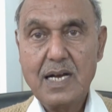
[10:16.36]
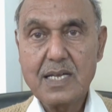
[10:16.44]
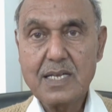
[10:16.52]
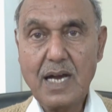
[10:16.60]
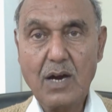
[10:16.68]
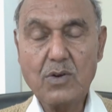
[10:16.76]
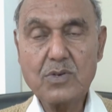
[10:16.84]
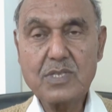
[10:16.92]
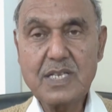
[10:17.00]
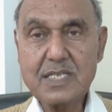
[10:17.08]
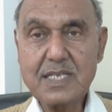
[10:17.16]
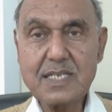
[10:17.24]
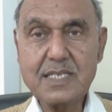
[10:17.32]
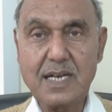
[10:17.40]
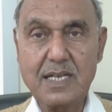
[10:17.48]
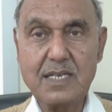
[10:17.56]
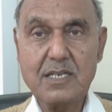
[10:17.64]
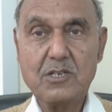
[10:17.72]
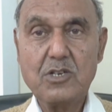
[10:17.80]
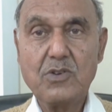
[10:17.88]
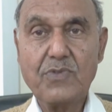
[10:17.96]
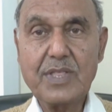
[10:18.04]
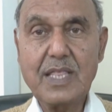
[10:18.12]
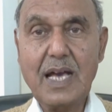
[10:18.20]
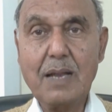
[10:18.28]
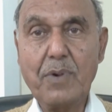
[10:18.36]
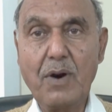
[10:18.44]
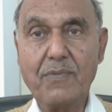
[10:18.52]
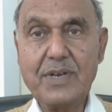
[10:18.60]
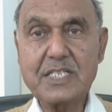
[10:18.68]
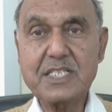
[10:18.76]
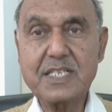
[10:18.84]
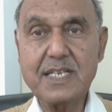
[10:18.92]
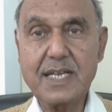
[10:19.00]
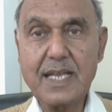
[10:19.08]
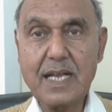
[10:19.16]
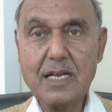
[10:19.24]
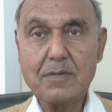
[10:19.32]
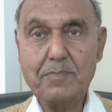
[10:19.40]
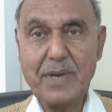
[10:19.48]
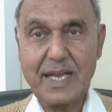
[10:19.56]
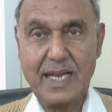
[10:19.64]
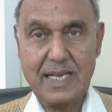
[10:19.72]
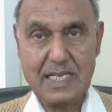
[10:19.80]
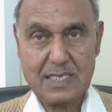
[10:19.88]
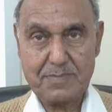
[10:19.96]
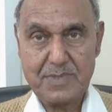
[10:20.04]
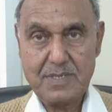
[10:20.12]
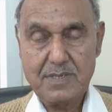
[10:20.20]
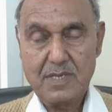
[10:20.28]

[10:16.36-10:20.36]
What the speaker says: Now this is done with the help of a steering mechanism.